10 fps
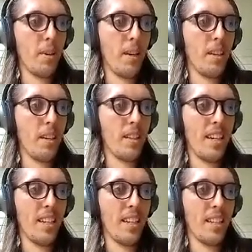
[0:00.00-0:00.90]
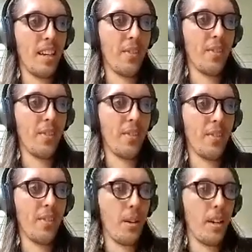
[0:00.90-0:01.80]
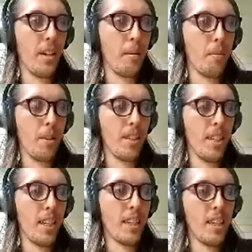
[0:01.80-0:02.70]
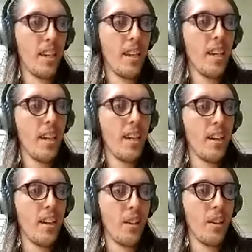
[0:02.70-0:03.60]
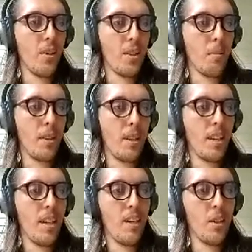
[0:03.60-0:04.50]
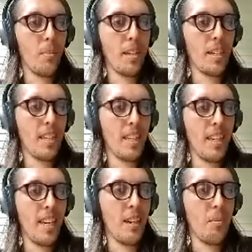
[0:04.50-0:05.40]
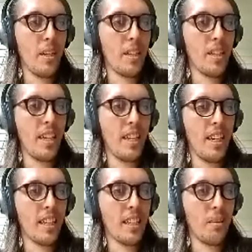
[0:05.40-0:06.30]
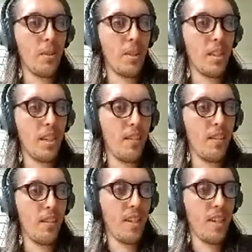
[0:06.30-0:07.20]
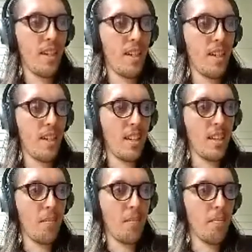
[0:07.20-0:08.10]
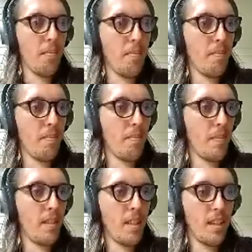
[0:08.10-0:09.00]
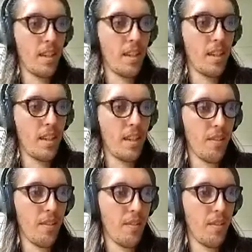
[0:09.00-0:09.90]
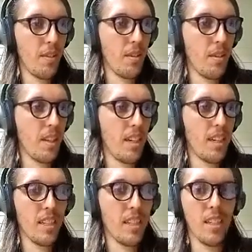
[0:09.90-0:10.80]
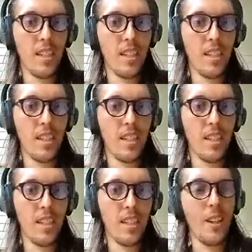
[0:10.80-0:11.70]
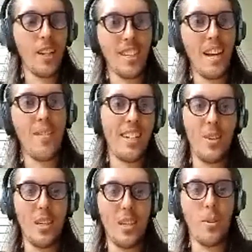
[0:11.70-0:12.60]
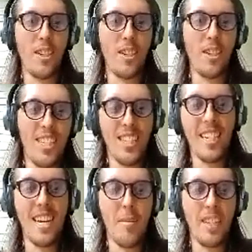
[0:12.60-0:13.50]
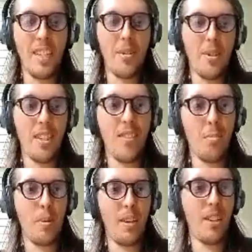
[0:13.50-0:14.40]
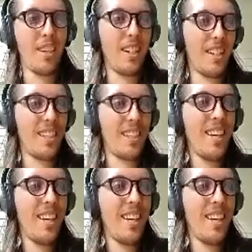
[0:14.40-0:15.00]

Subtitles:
then pick a round and navigate into a project or a recipient, you'll be able to see how much they actually received if you're connected. And so like you can navigate into each project and see how much they received, but you can't